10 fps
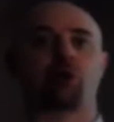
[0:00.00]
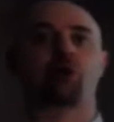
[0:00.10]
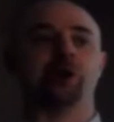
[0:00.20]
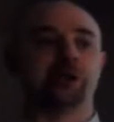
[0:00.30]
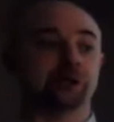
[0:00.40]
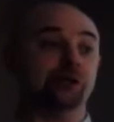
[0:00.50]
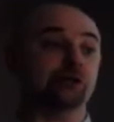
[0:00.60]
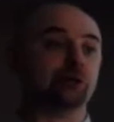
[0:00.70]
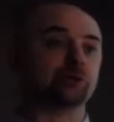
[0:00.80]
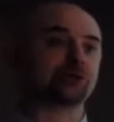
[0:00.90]

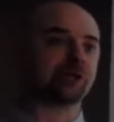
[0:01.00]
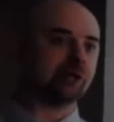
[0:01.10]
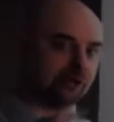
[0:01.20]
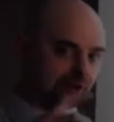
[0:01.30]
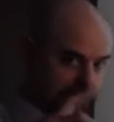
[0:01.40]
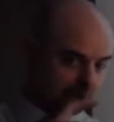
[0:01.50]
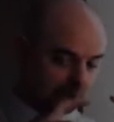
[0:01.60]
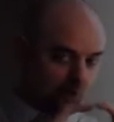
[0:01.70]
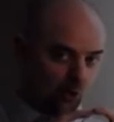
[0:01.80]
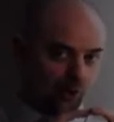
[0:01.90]
induced in our
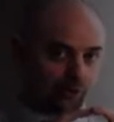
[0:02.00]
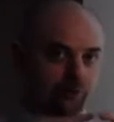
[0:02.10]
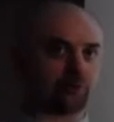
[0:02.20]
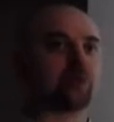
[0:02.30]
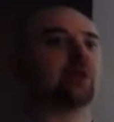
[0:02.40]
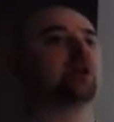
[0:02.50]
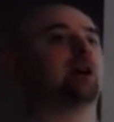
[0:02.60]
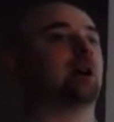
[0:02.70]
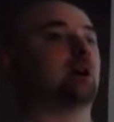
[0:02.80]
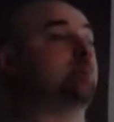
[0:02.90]
coil
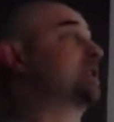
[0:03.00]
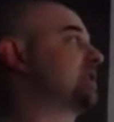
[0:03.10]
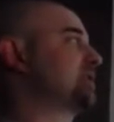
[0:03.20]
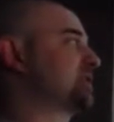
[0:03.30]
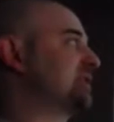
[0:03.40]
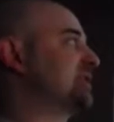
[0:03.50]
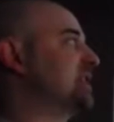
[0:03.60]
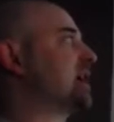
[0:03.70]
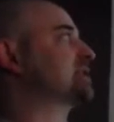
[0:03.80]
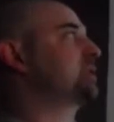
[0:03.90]
because of the
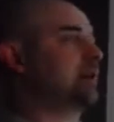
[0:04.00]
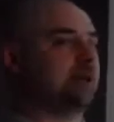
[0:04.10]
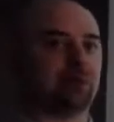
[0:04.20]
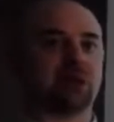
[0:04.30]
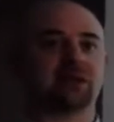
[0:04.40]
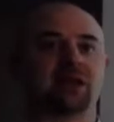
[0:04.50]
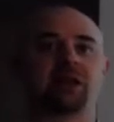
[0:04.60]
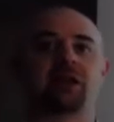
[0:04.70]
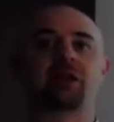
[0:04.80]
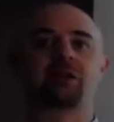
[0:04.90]
oscillating magnetic
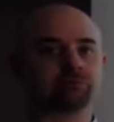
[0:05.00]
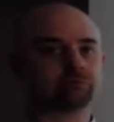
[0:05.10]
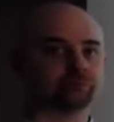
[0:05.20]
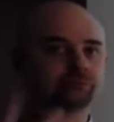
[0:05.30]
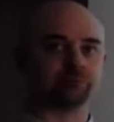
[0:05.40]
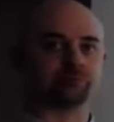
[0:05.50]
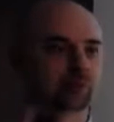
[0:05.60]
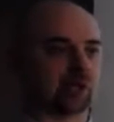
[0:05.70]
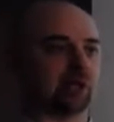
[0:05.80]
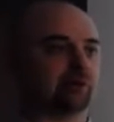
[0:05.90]

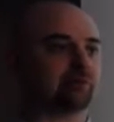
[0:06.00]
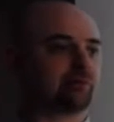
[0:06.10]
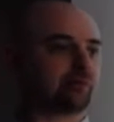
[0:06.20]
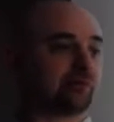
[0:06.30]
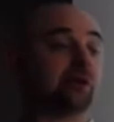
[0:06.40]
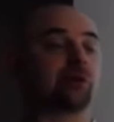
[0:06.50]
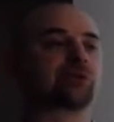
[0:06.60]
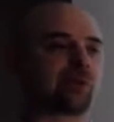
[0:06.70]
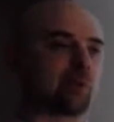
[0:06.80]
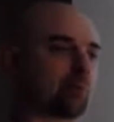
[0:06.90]
fields from the
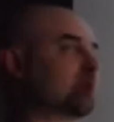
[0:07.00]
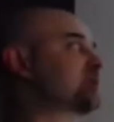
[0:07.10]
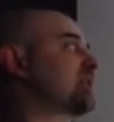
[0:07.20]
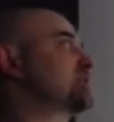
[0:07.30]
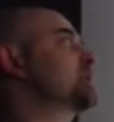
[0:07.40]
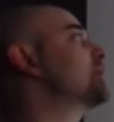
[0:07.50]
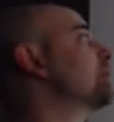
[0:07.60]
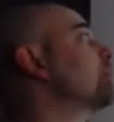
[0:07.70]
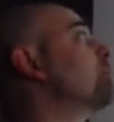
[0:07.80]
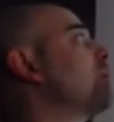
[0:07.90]
protons within the
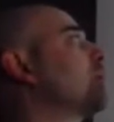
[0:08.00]
bore,